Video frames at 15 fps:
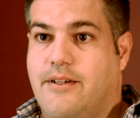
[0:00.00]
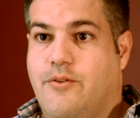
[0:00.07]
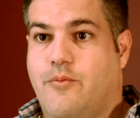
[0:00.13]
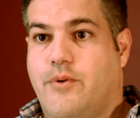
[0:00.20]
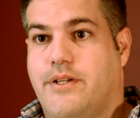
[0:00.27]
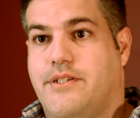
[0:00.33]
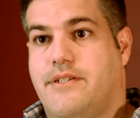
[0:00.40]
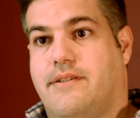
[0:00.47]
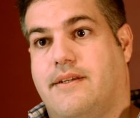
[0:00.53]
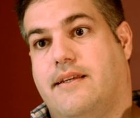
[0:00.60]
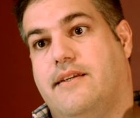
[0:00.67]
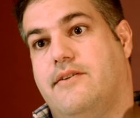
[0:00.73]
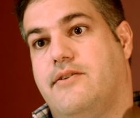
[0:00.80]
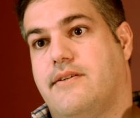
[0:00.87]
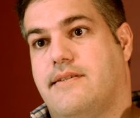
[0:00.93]
which
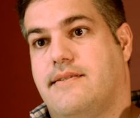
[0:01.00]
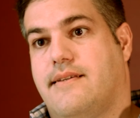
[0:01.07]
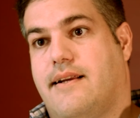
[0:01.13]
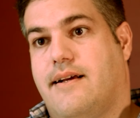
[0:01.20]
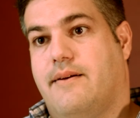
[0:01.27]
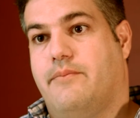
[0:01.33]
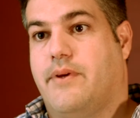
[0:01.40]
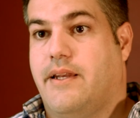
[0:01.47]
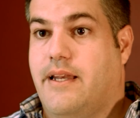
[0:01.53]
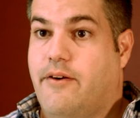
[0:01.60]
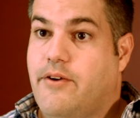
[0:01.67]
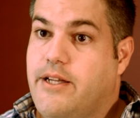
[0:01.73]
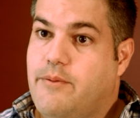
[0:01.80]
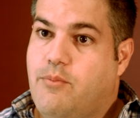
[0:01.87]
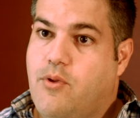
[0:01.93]
you can set up
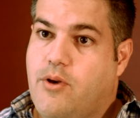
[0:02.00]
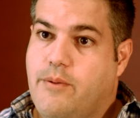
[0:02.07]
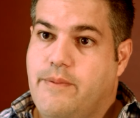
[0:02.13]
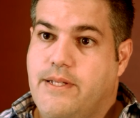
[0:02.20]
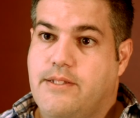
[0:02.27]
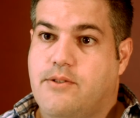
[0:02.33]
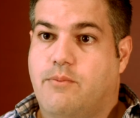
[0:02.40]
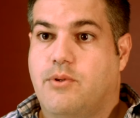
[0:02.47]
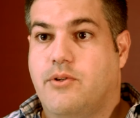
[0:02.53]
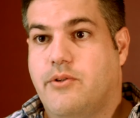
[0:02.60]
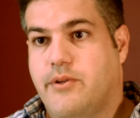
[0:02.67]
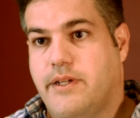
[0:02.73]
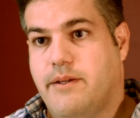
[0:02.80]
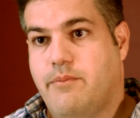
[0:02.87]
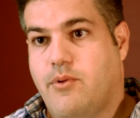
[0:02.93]
canary deployments or
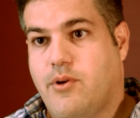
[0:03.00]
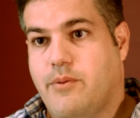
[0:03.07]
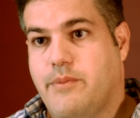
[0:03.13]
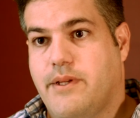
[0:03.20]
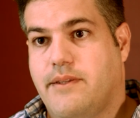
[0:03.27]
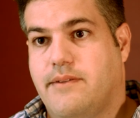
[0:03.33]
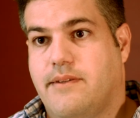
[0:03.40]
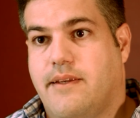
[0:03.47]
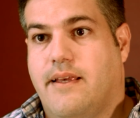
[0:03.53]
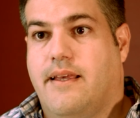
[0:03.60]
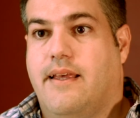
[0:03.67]
blue-green deployments,